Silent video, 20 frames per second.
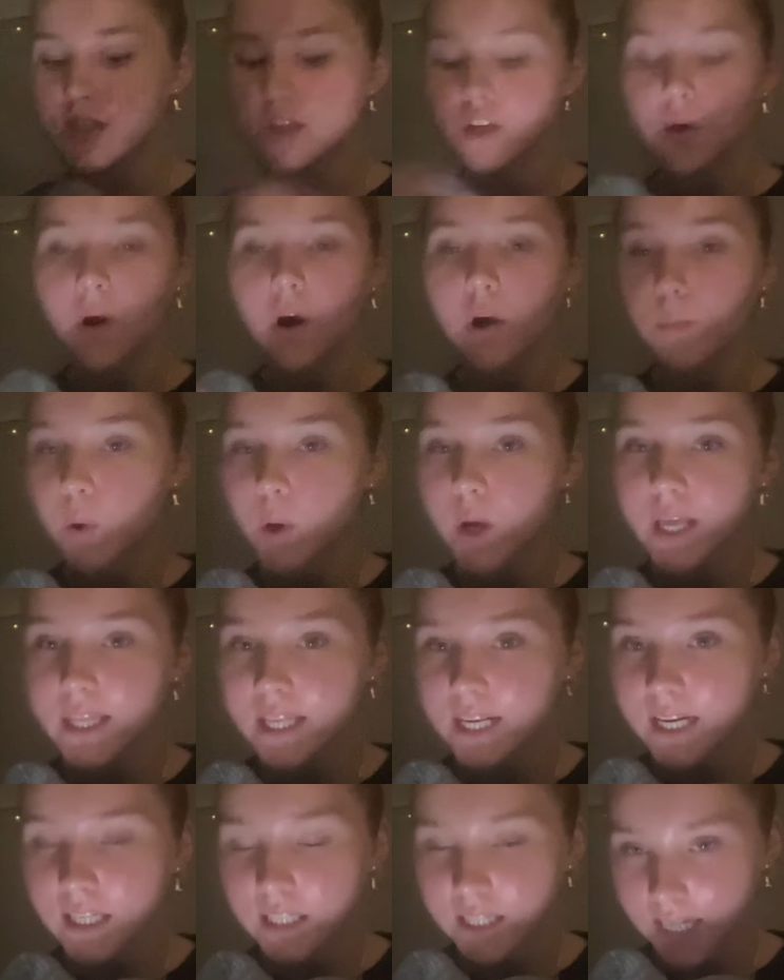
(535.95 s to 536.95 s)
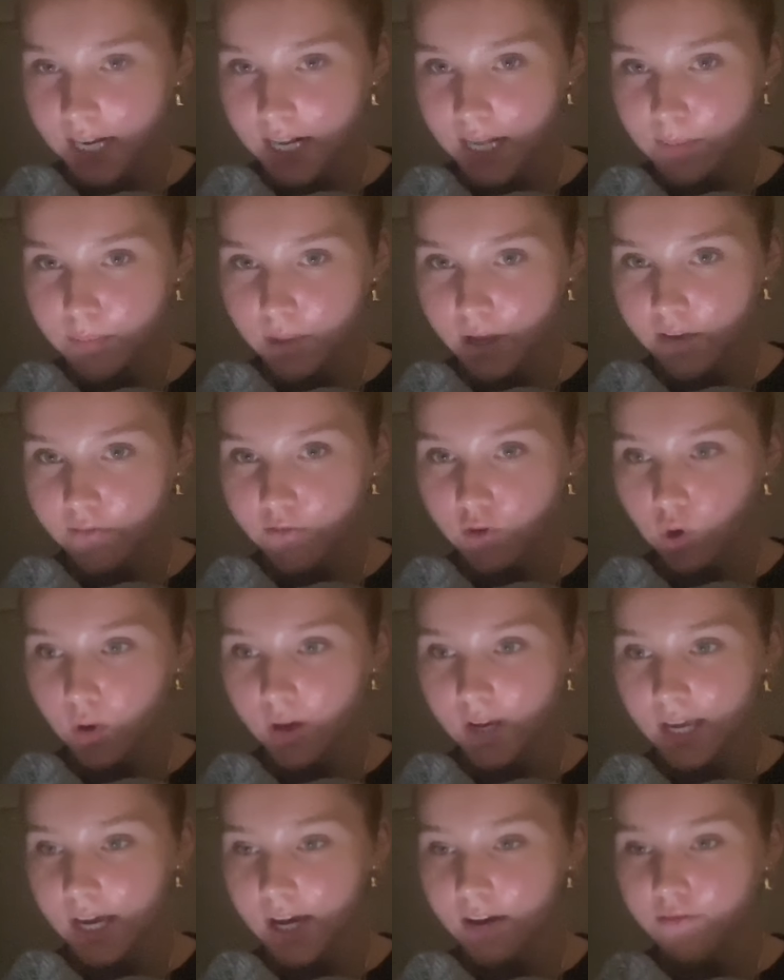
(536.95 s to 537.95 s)
so I'll put in the little clip that I've got
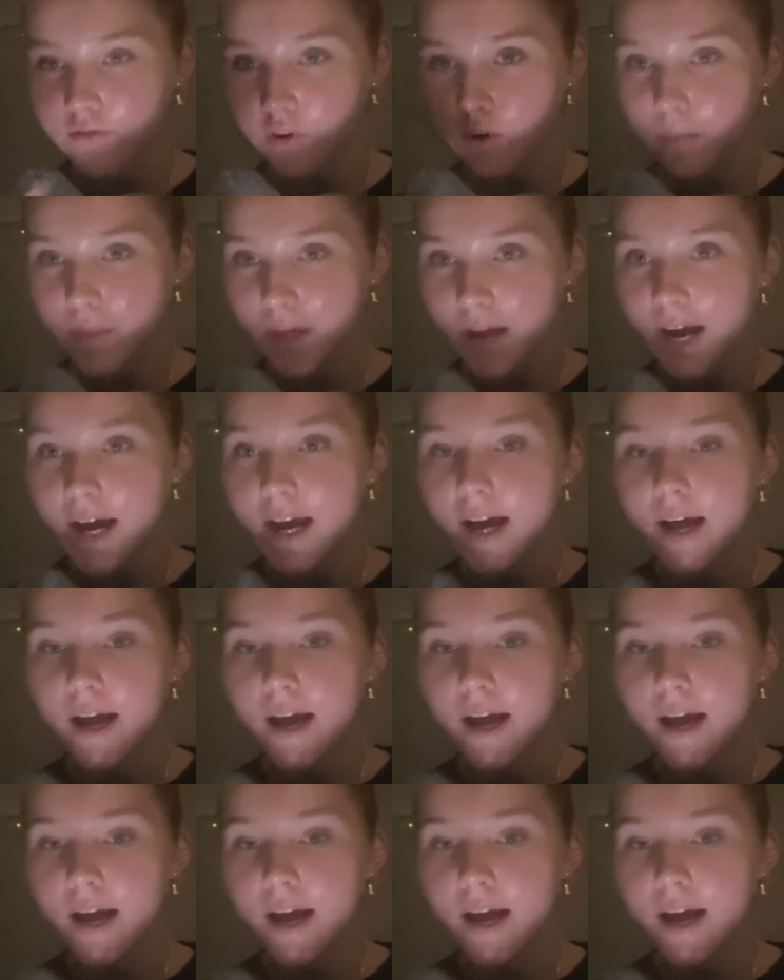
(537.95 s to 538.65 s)
here from that.